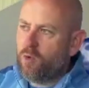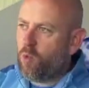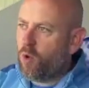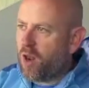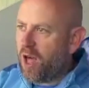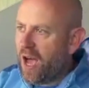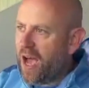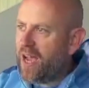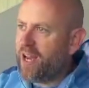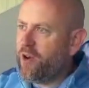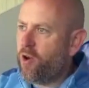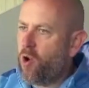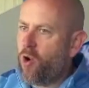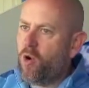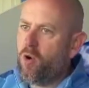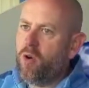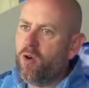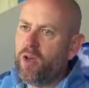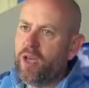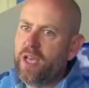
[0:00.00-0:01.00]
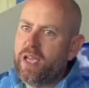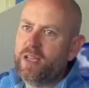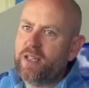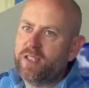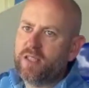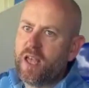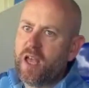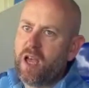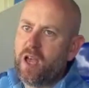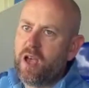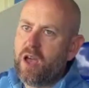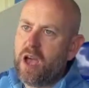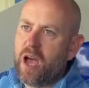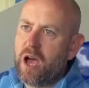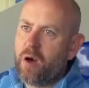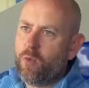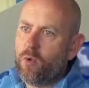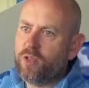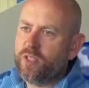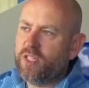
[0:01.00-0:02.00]
What I know is that
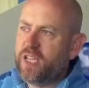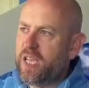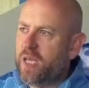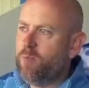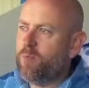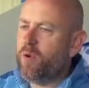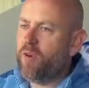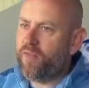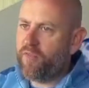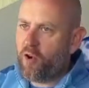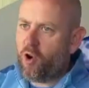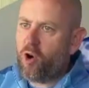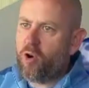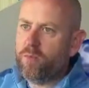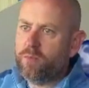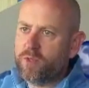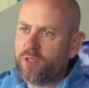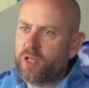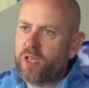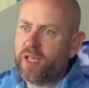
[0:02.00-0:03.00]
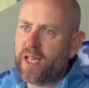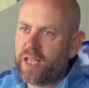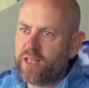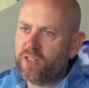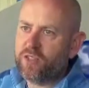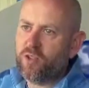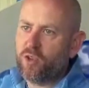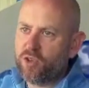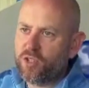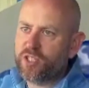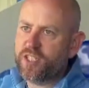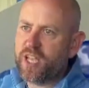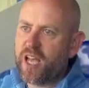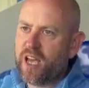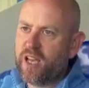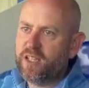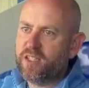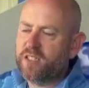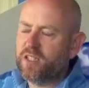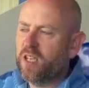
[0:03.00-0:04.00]
our team performs against those
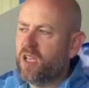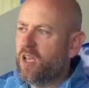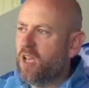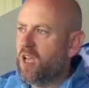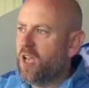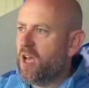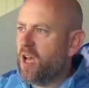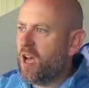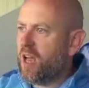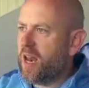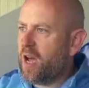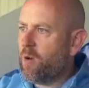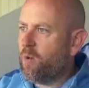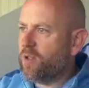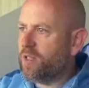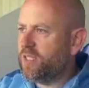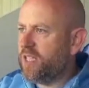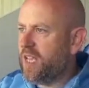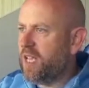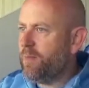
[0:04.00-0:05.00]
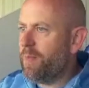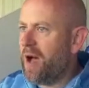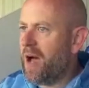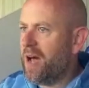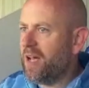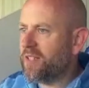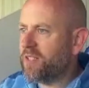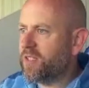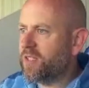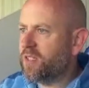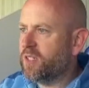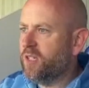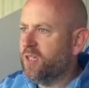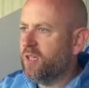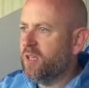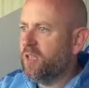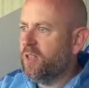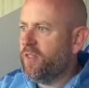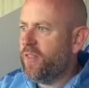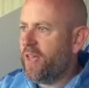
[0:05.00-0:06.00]
sides. And our team has
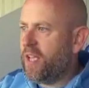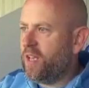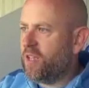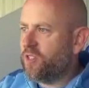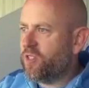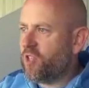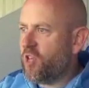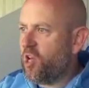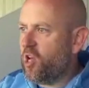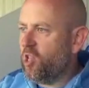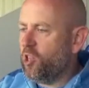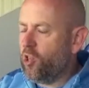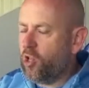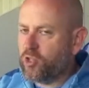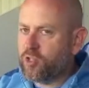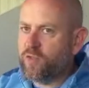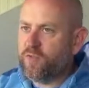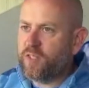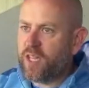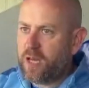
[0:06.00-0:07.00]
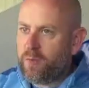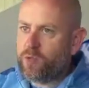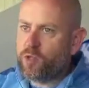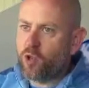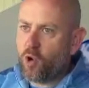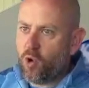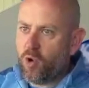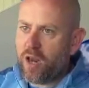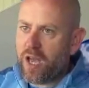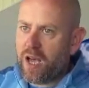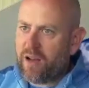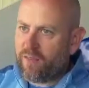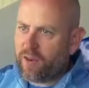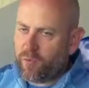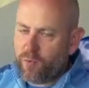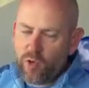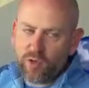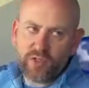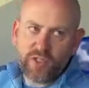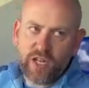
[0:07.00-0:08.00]
things that a lot of teams don't have.
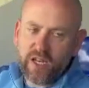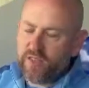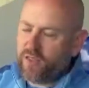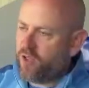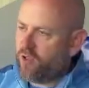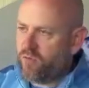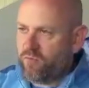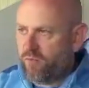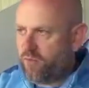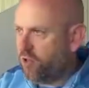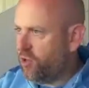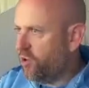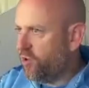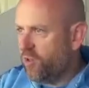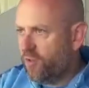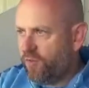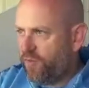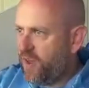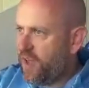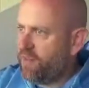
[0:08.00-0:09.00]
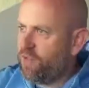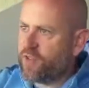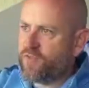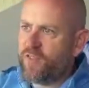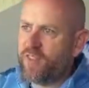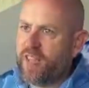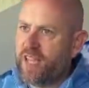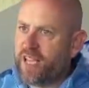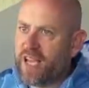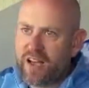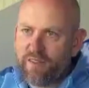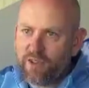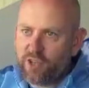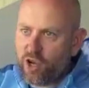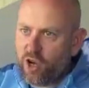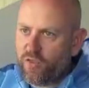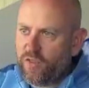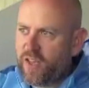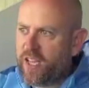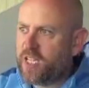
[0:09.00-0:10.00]
And I'm not saying that, you know, the favourites for the league
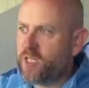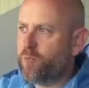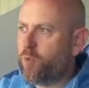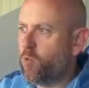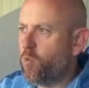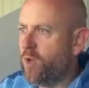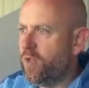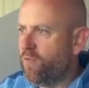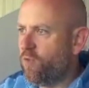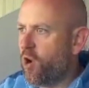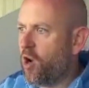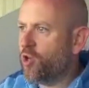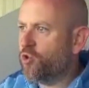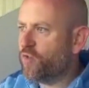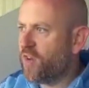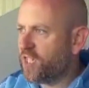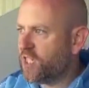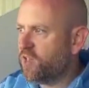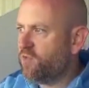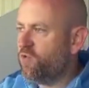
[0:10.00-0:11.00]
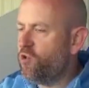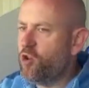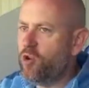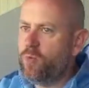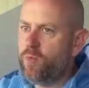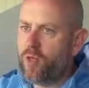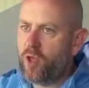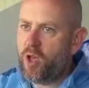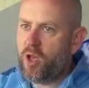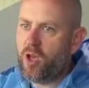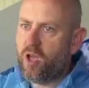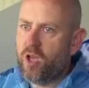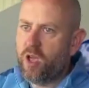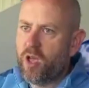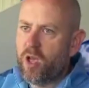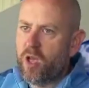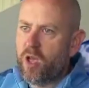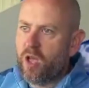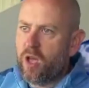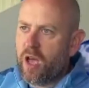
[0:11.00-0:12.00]
haven't got this, but we've got a dressing room that
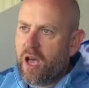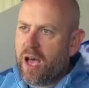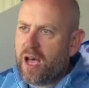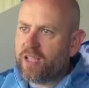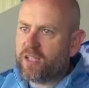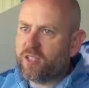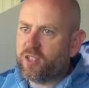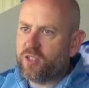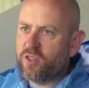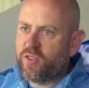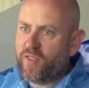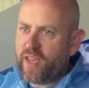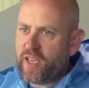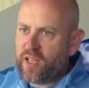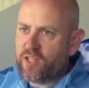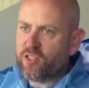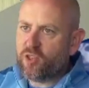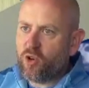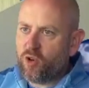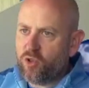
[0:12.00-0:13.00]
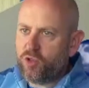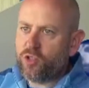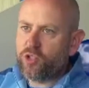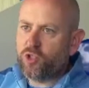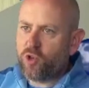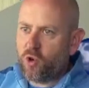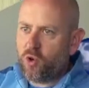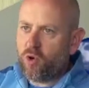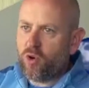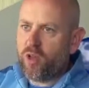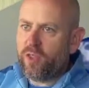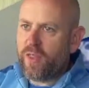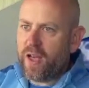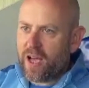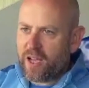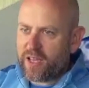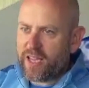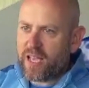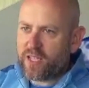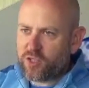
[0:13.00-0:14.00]
has things that others don't. And
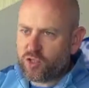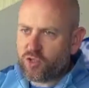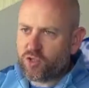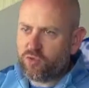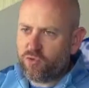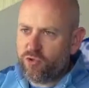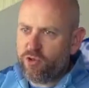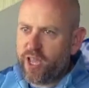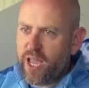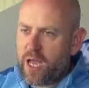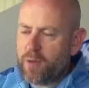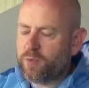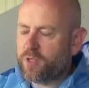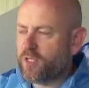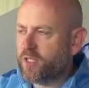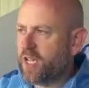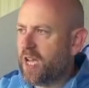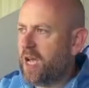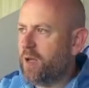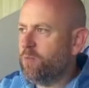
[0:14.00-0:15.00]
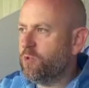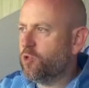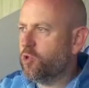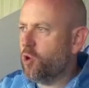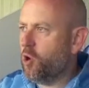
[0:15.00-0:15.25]
that gets us through games at times.